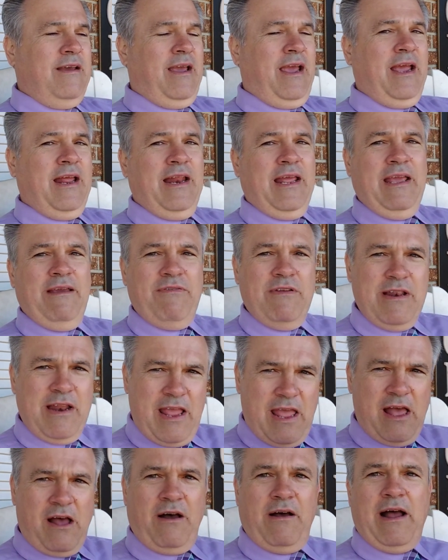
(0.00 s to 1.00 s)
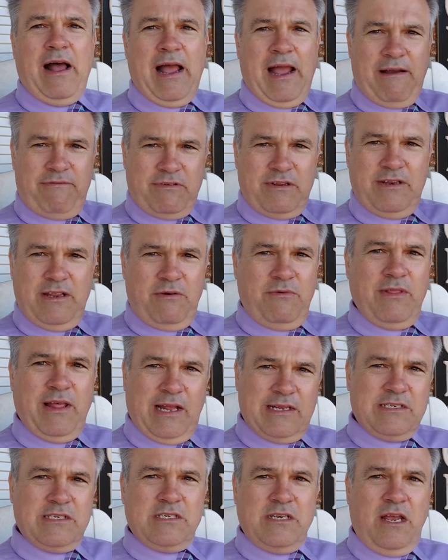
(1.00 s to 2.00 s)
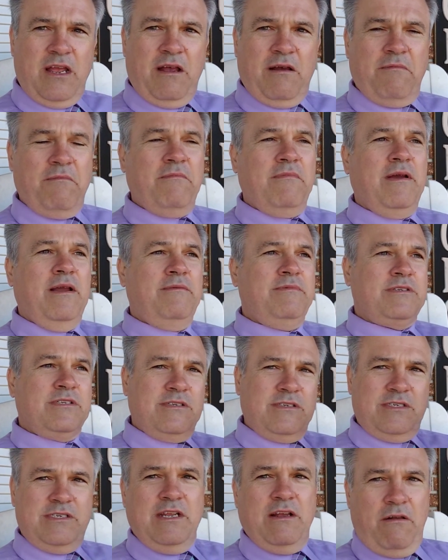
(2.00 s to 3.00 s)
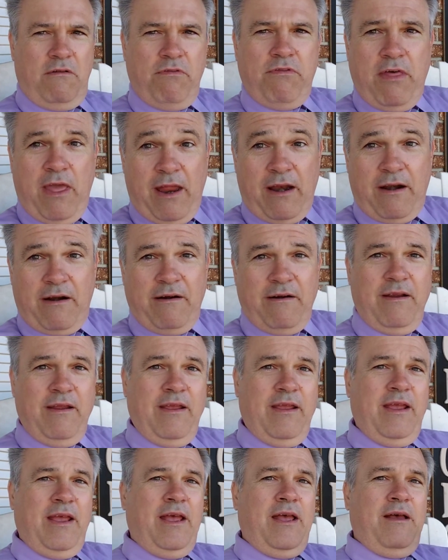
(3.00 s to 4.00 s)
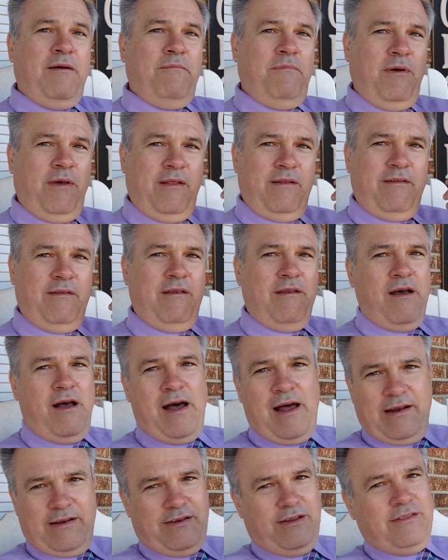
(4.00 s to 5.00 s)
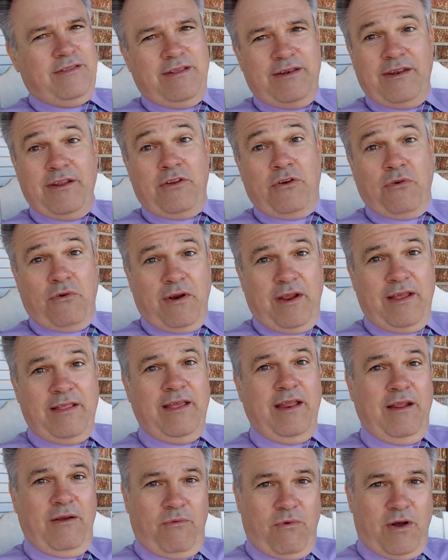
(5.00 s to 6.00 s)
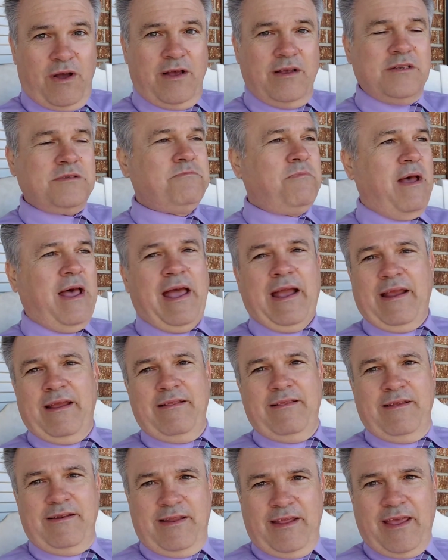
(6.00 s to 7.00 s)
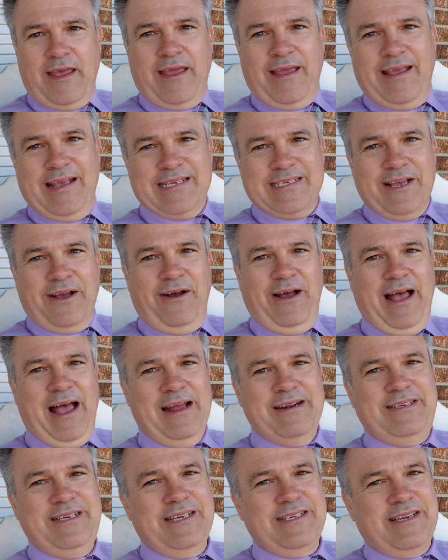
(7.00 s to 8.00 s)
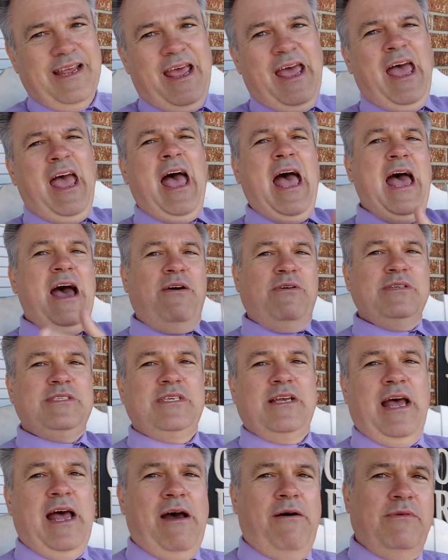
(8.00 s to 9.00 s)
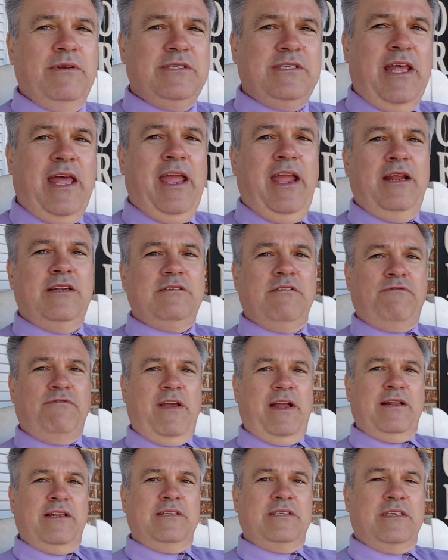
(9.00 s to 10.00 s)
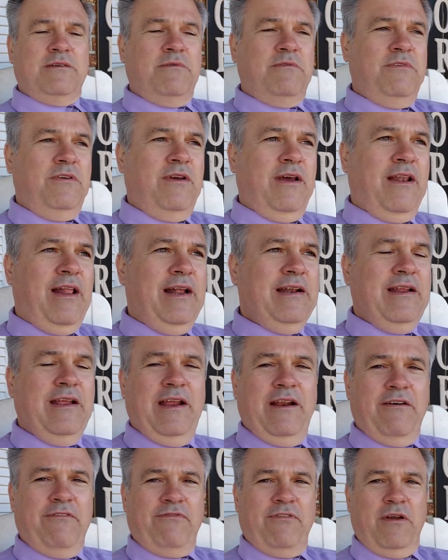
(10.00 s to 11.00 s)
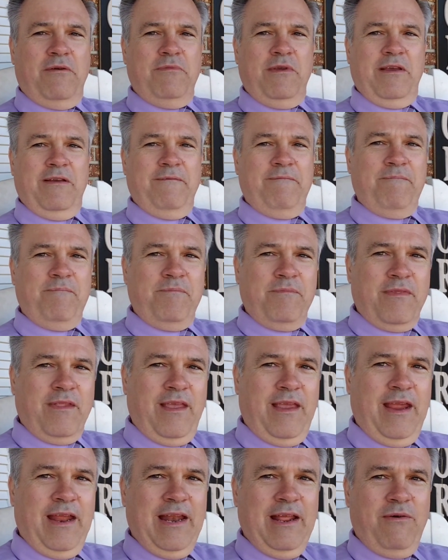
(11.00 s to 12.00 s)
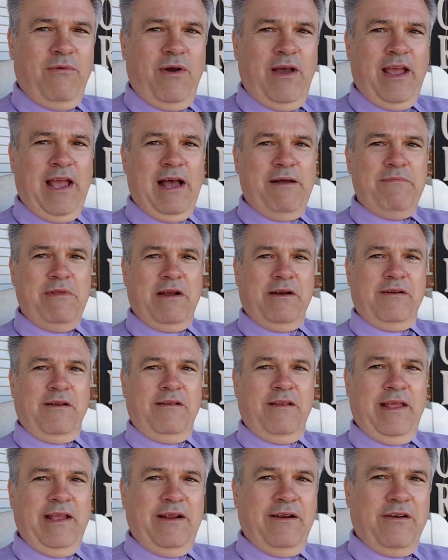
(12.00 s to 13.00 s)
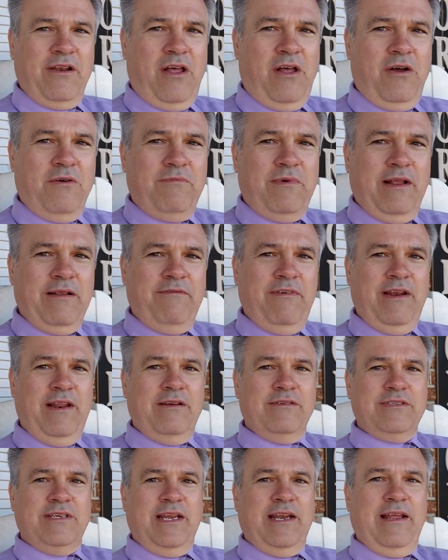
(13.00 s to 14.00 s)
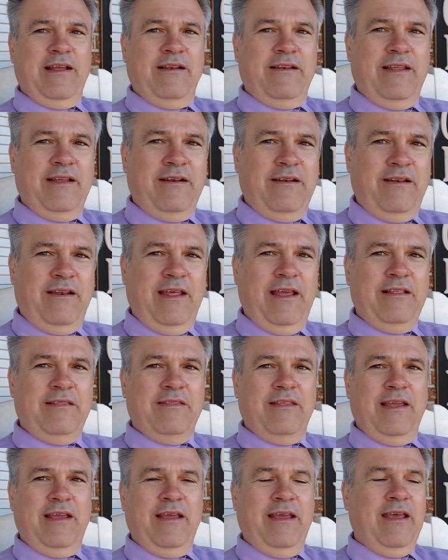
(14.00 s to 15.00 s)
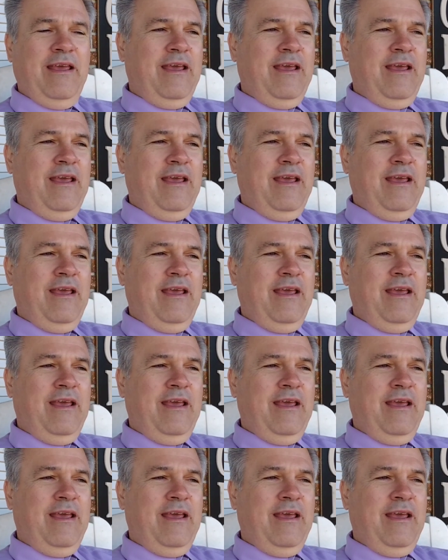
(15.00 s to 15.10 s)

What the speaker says: and even now I have to deal with that some. And it's still there, but not to the degree that it was back in the day. So how has age affected some of you? I'd like to hear from you. Anyway, I'm not going to linger long. My video is getting a little lengthy.